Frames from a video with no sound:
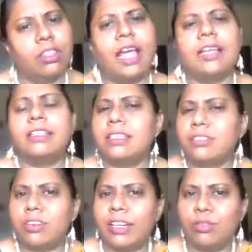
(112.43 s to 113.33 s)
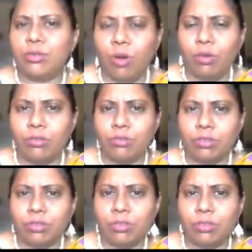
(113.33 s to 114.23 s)
that this right to vote
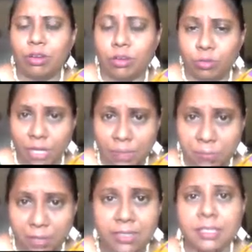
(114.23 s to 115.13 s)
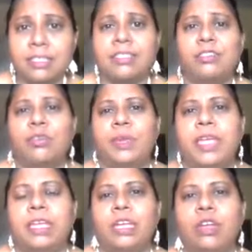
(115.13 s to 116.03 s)
or to take part in the decision
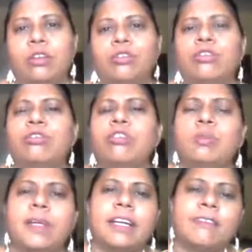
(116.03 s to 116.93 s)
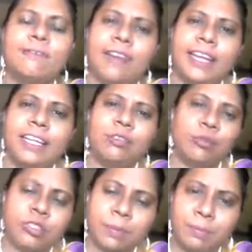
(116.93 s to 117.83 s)
making should not be confined to
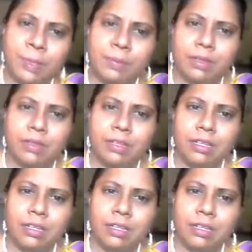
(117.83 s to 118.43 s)
some people.